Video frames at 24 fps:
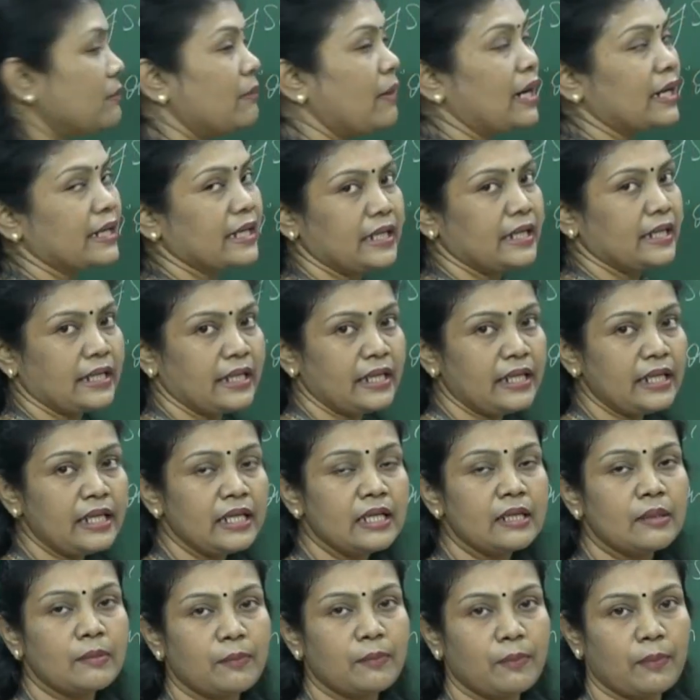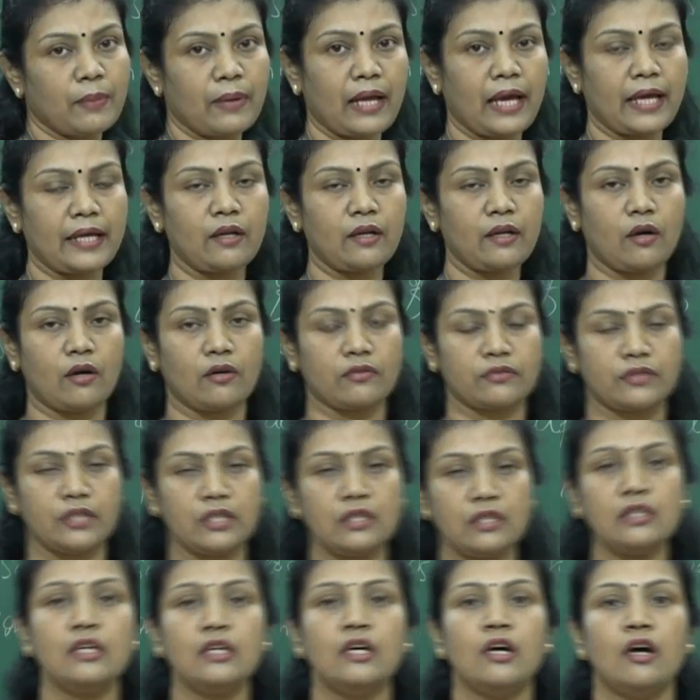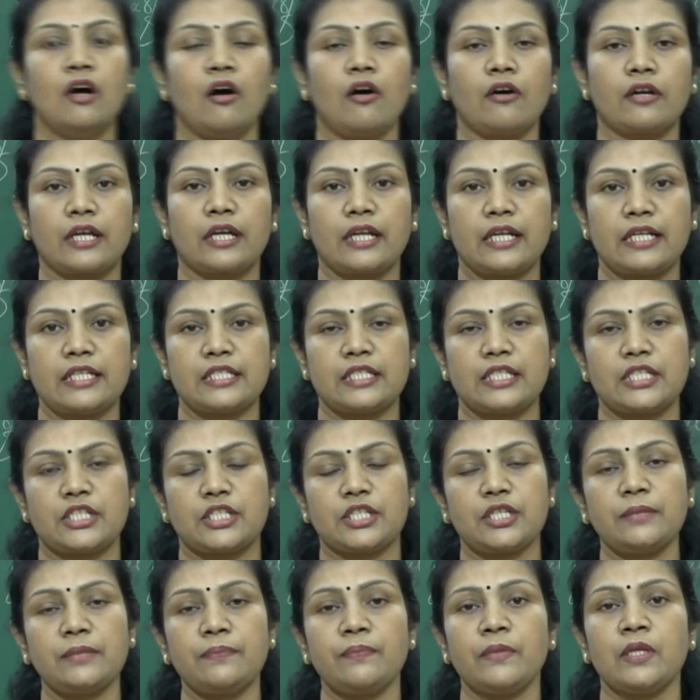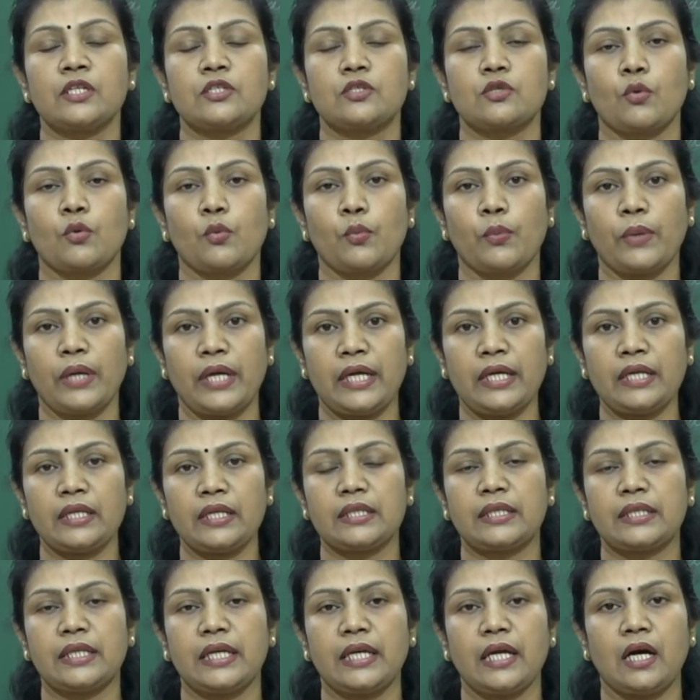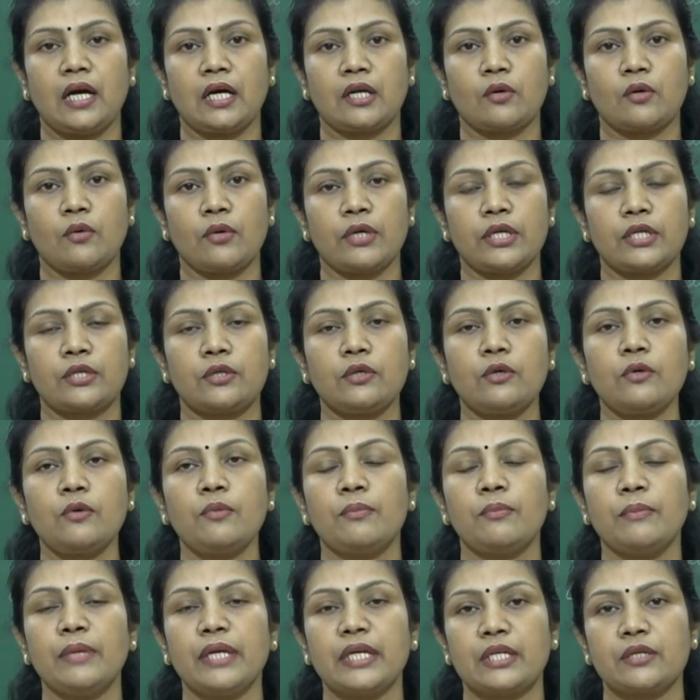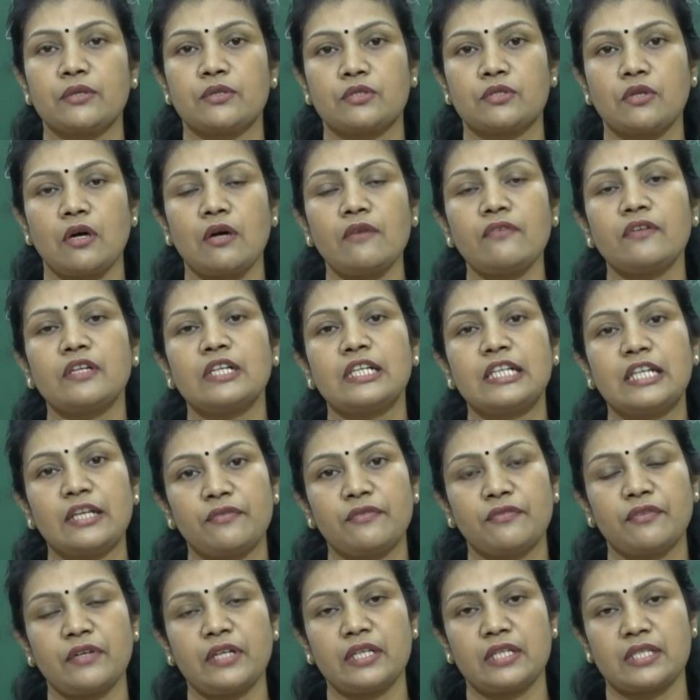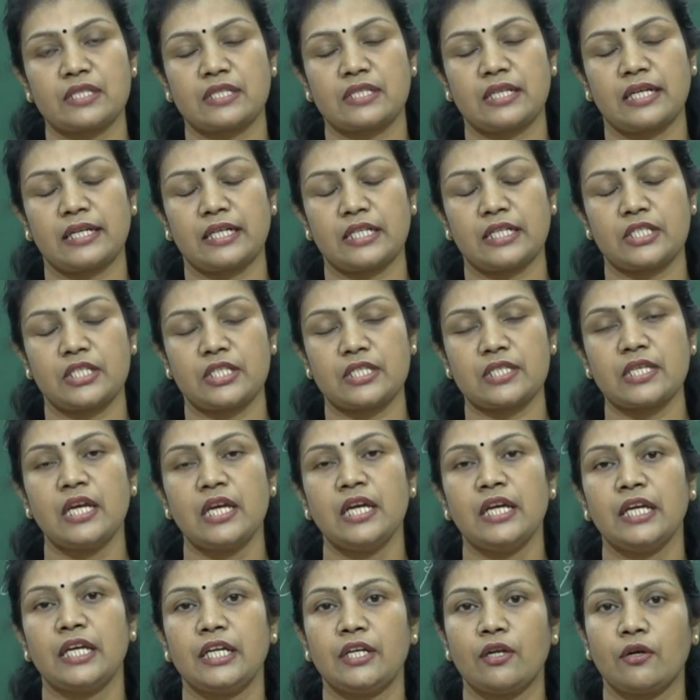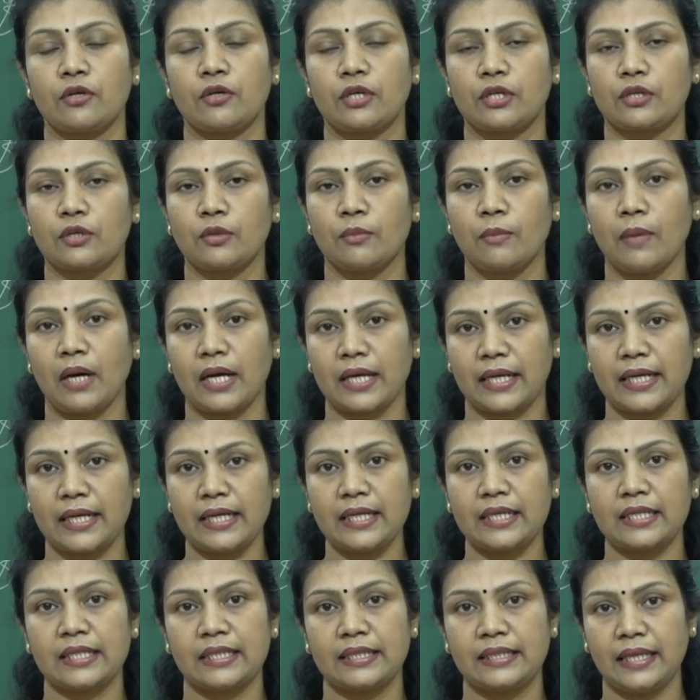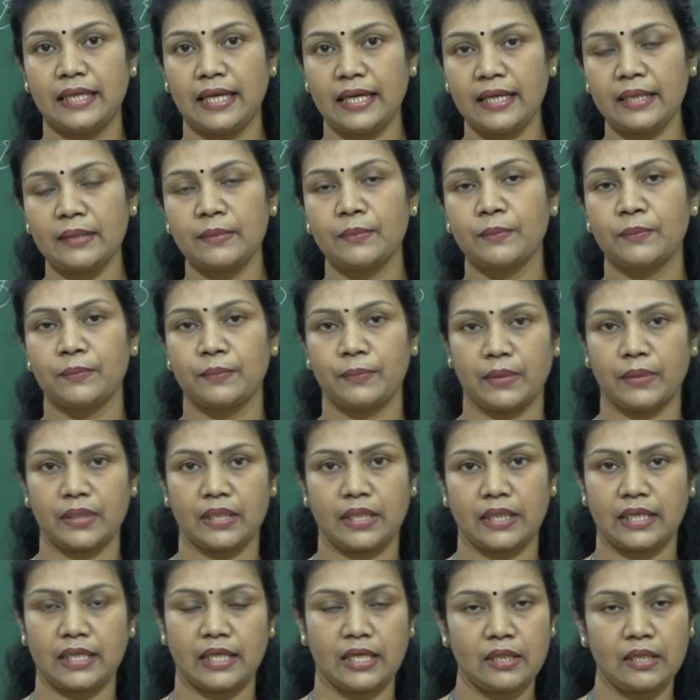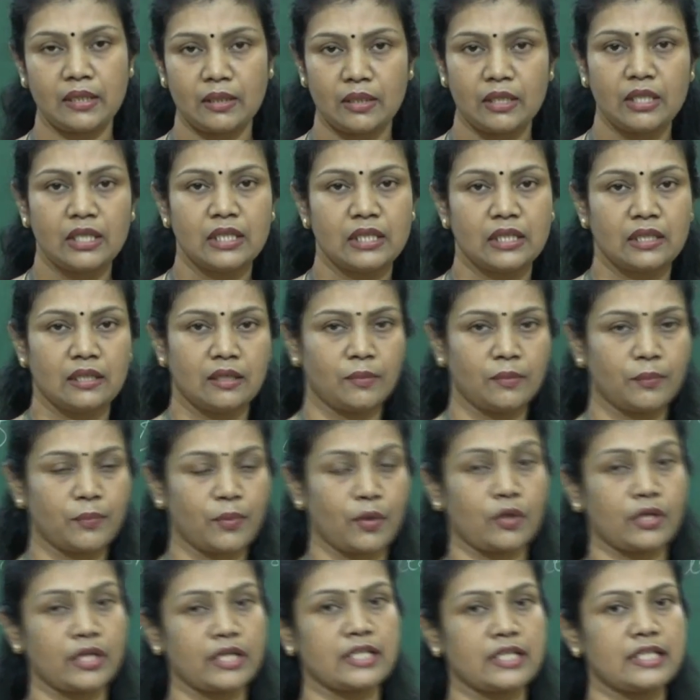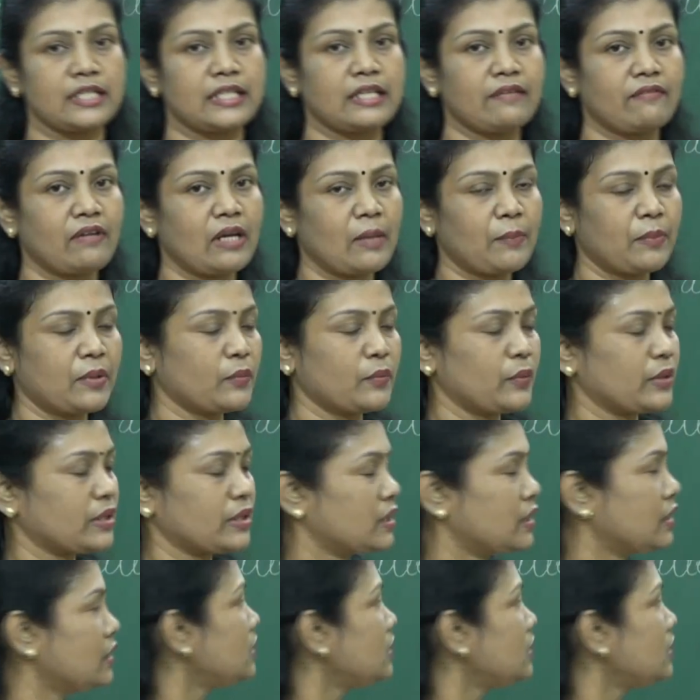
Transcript: marketing plan of the organization. So where they are going to make use of different strategies in order to market their particular product developed within